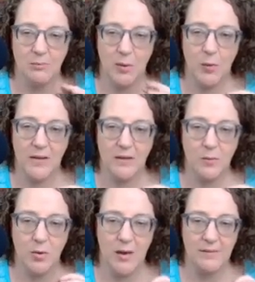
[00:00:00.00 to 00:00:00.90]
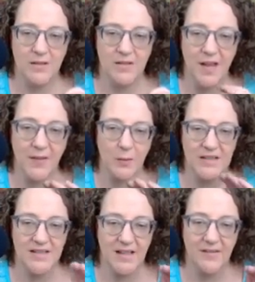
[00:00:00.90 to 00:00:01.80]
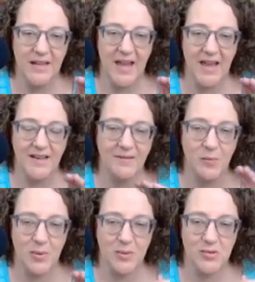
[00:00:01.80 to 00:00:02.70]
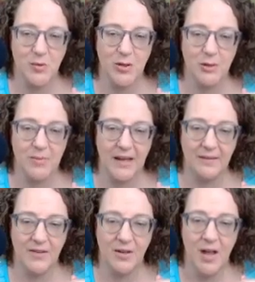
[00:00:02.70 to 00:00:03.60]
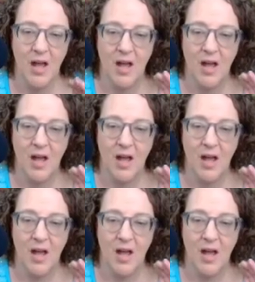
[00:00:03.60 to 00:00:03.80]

but whoever is on the receiving end of the pursuer behavior